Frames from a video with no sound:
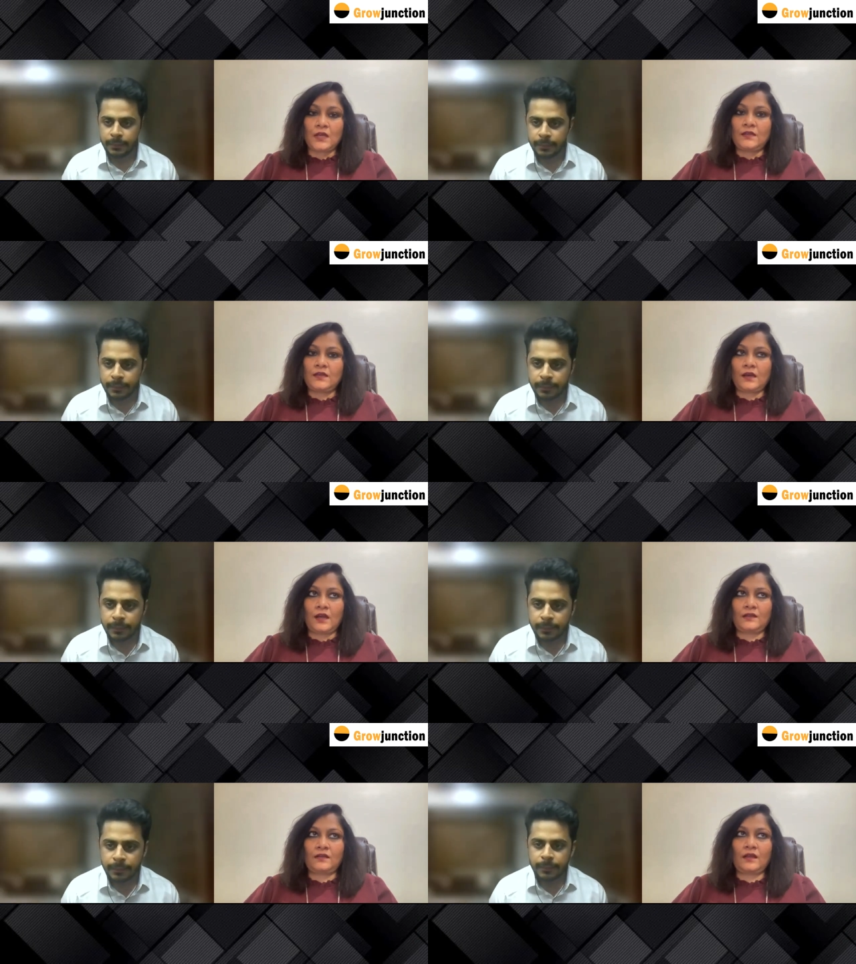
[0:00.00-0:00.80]
Speaker 1: Yeah,
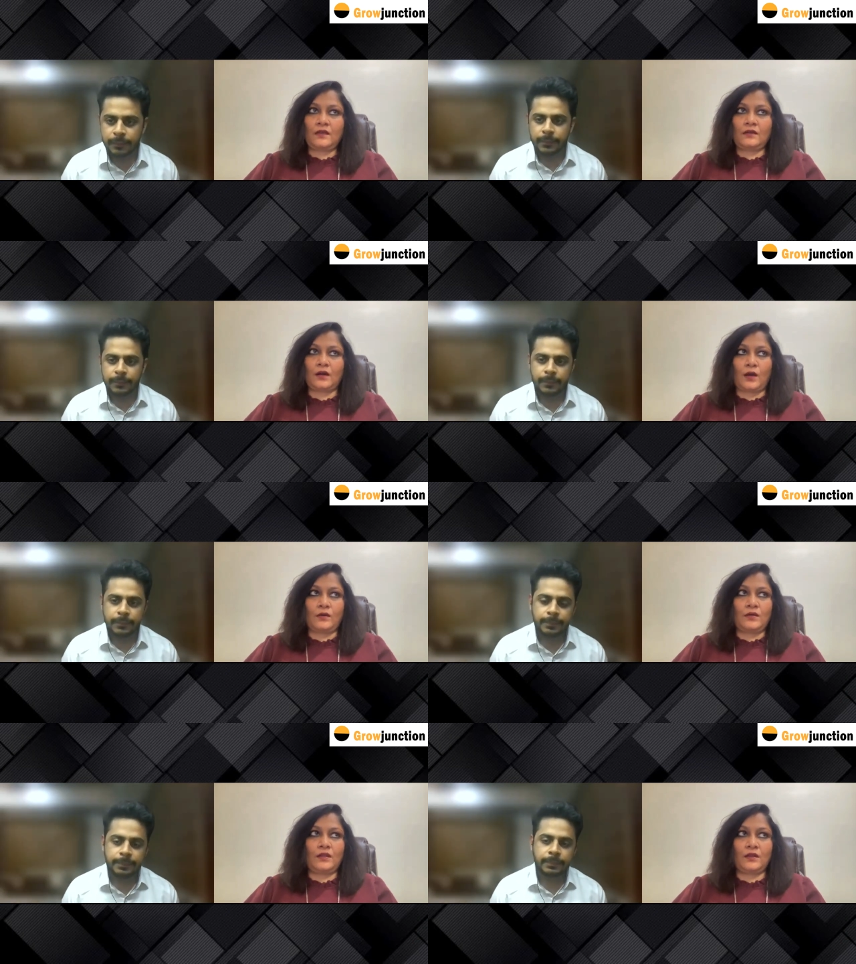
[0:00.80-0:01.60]
I think uh,
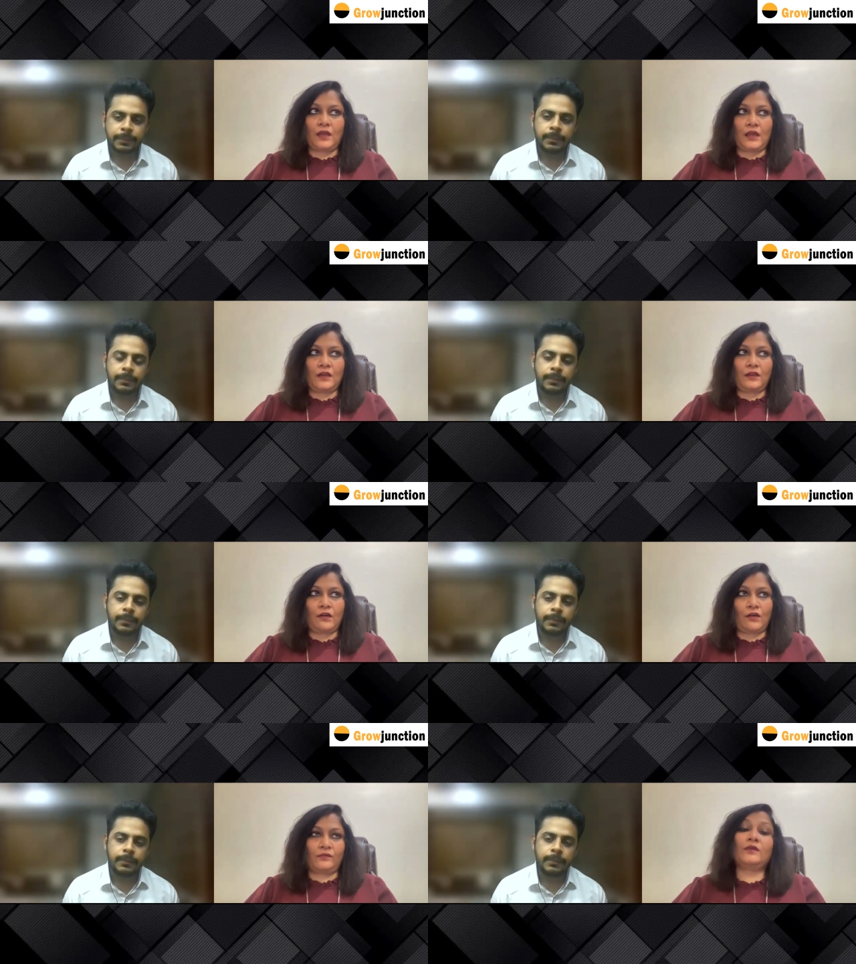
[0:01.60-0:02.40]
in the
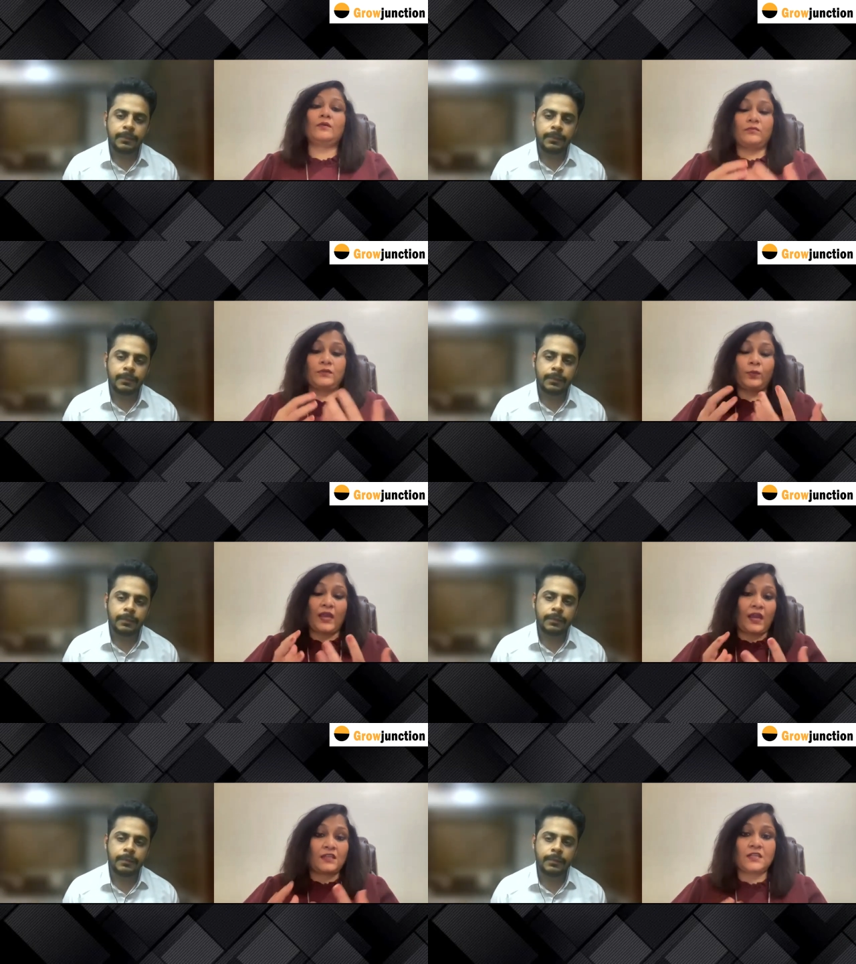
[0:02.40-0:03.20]
area, the, the
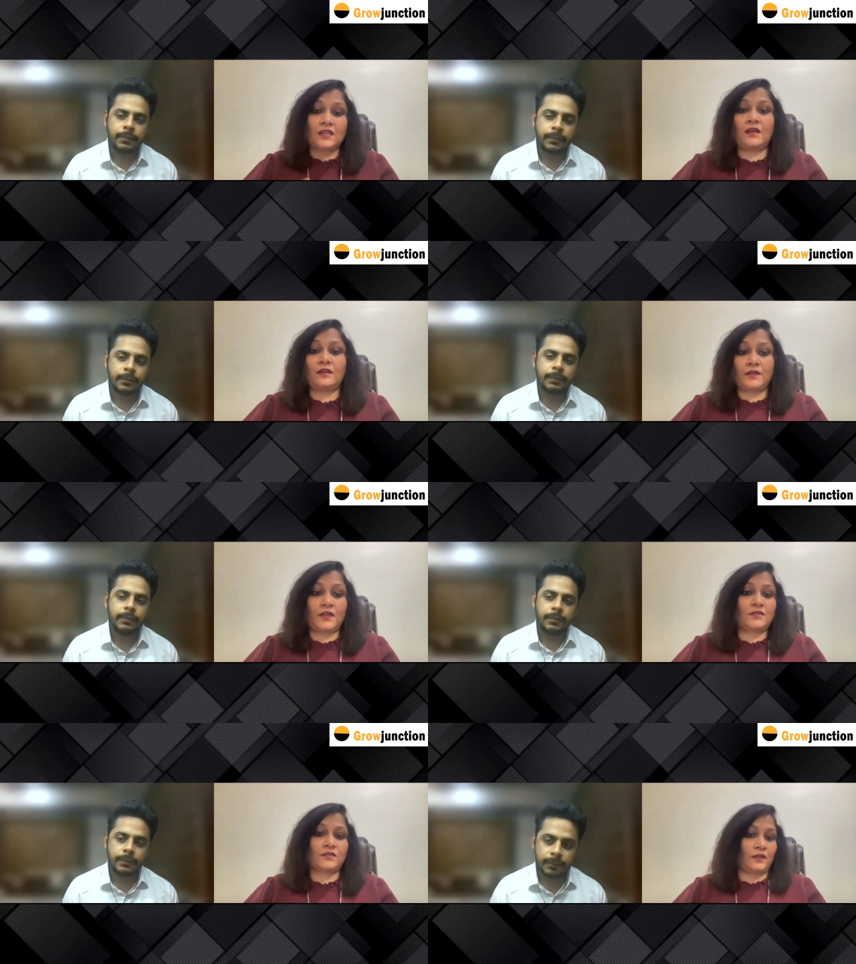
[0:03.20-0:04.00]
way I see it
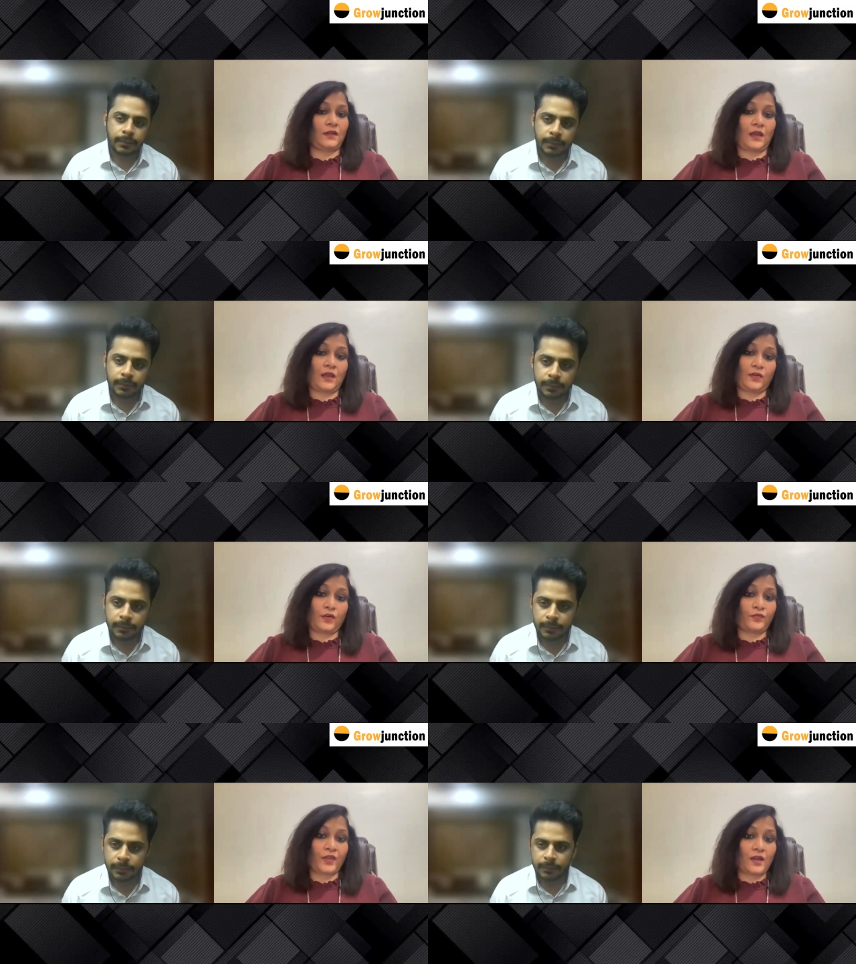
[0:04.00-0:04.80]
is in the area
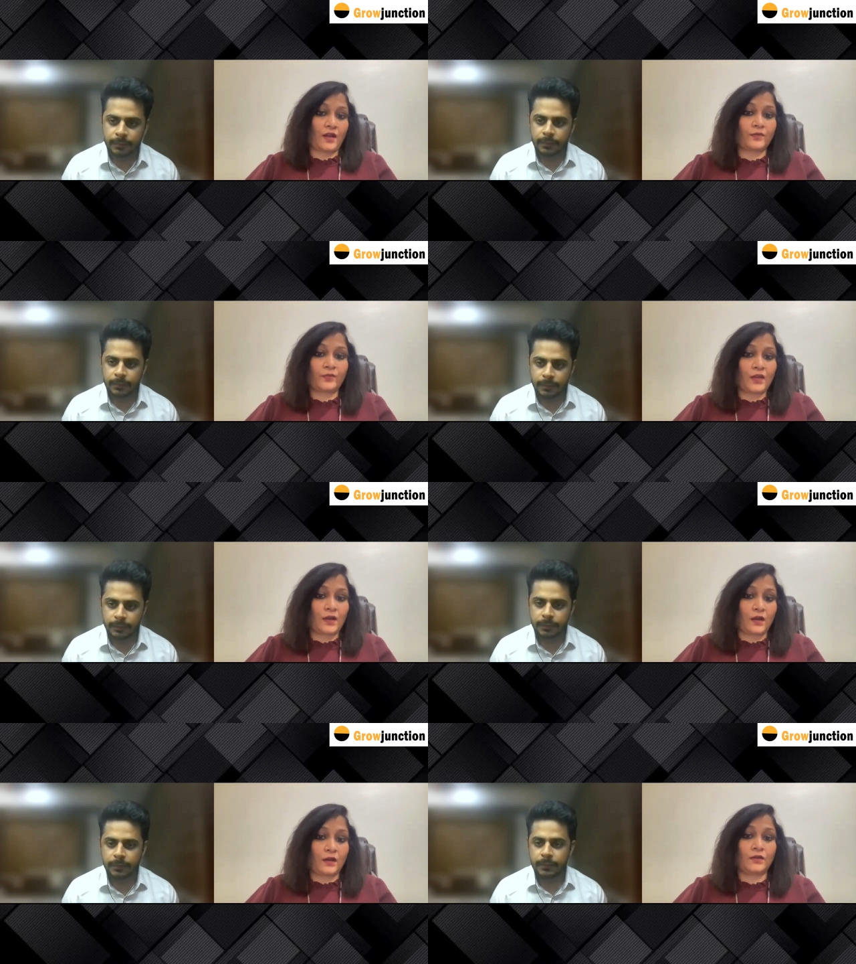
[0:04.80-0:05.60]
of AR,
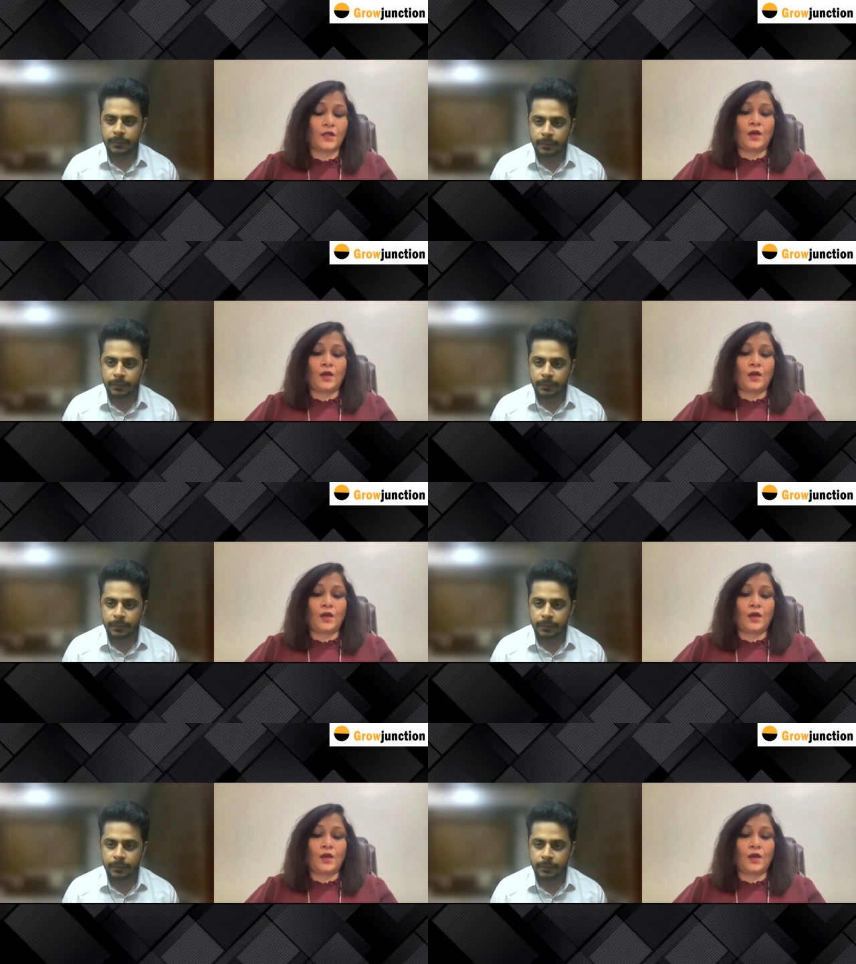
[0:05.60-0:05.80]
VR,